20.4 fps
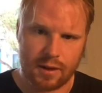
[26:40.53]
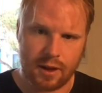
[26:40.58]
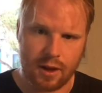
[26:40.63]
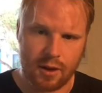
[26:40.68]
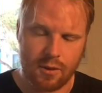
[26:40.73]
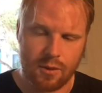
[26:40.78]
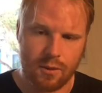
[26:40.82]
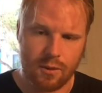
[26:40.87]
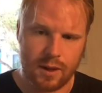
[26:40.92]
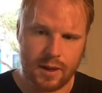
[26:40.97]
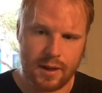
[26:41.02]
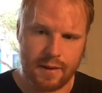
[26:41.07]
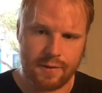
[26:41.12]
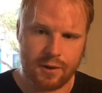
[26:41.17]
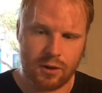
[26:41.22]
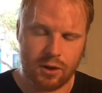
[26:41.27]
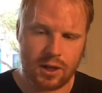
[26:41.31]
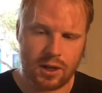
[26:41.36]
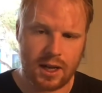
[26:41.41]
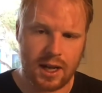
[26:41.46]
So if
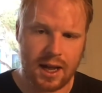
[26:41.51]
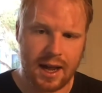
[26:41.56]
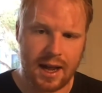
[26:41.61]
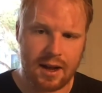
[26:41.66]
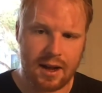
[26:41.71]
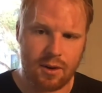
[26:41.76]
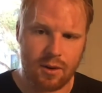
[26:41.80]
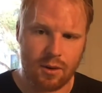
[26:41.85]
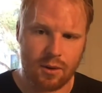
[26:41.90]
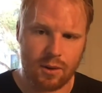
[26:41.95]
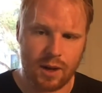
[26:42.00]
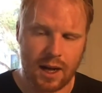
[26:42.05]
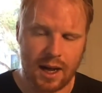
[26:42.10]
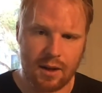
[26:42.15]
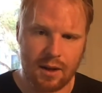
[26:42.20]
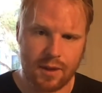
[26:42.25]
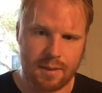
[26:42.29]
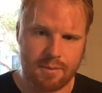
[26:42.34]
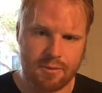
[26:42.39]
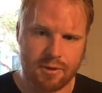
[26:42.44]
you look at how
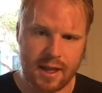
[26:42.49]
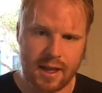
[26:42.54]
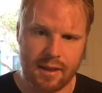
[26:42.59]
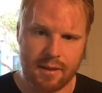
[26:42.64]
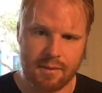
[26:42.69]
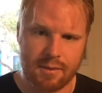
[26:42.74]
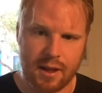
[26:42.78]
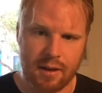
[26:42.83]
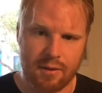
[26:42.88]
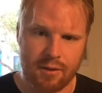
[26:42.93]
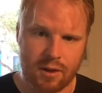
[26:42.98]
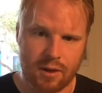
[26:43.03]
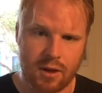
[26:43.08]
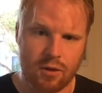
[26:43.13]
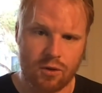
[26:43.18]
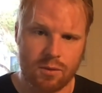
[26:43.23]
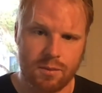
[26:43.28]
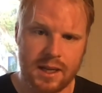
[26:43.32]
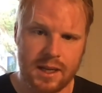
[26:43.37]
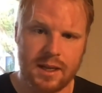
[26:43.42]
they present themselves on
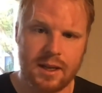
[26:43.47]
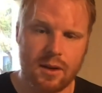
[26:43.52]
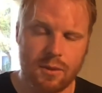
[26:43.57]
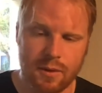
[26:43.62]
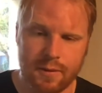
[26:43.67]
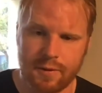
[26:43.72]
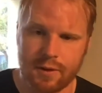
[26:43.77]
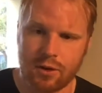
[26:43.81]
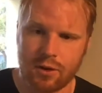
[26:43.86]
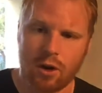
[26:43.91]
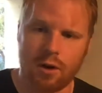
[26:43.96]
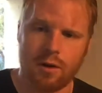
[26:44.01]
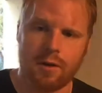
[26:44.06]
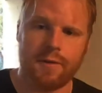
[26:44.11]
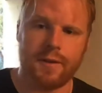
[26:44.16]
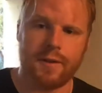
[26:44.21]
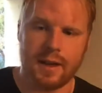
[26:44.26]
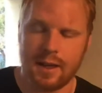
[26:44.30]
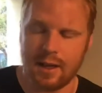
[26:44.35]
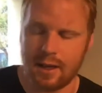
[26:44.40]
social media with
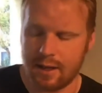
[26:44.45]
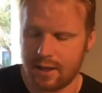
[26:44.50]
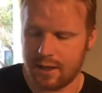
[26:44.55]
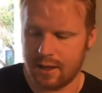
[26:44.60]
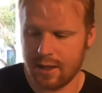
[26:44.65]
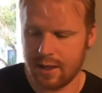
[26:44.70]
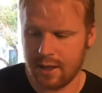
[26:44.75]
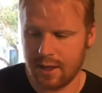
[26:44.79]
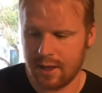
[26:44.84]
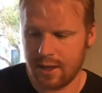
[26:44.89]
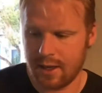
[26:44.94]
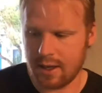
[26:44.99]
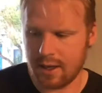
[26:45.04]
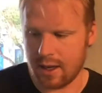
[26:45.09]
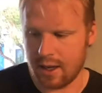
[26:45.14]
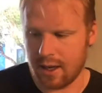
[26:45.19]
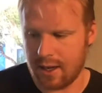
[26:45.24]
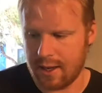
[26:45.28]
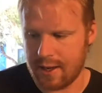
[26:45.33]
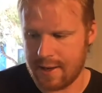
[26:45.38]
photography
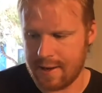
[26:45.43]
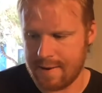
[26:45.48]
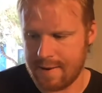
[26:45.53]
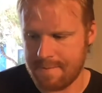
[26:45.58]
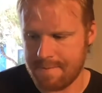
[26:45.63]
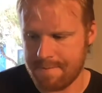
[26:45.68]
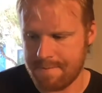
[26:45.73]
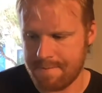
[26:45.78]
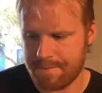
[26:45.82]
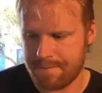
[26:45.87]
and